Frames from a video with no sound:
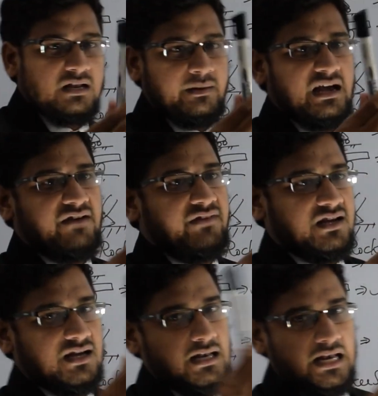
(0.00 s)
I am having
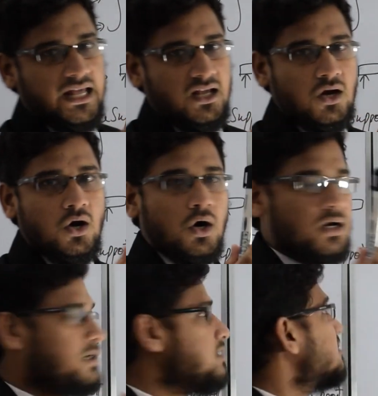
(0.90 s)
a link
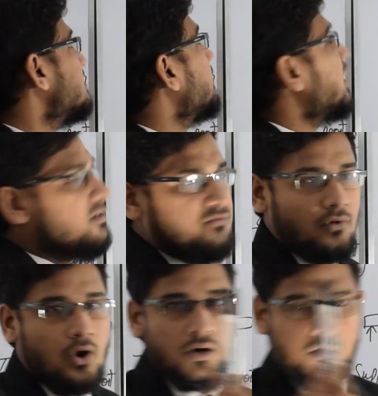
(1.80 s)
or some kind of
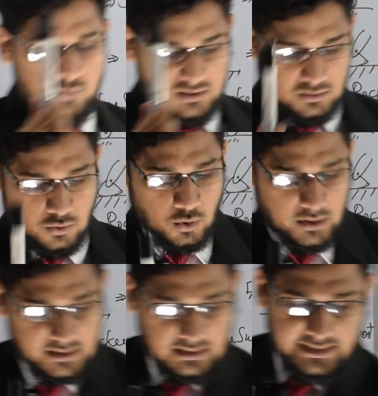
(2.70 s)
rod which is
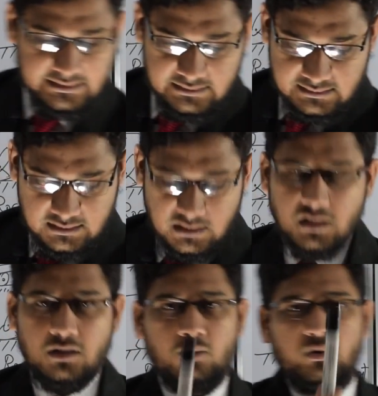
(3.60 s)
hold it like this.
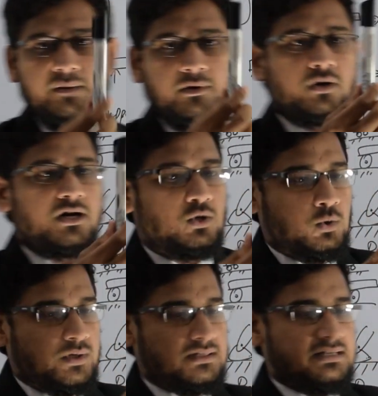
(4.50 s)
Now what am I going to
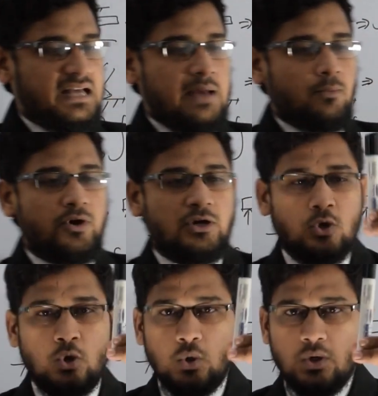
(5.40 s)
do is I am going to
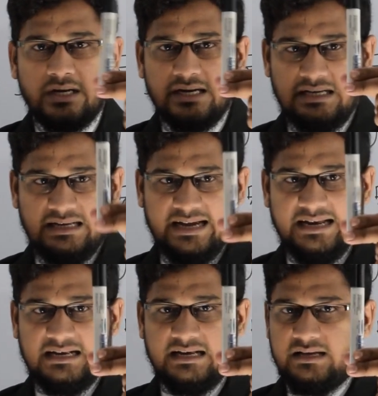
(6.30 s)
hold it
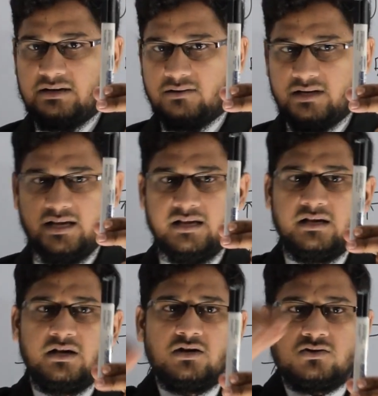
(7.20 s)
tightly.
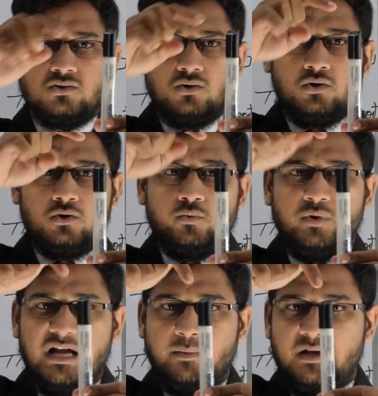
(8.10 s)
Okay, so
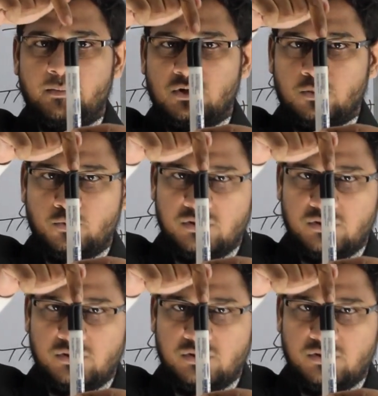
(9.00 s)
will I be able to push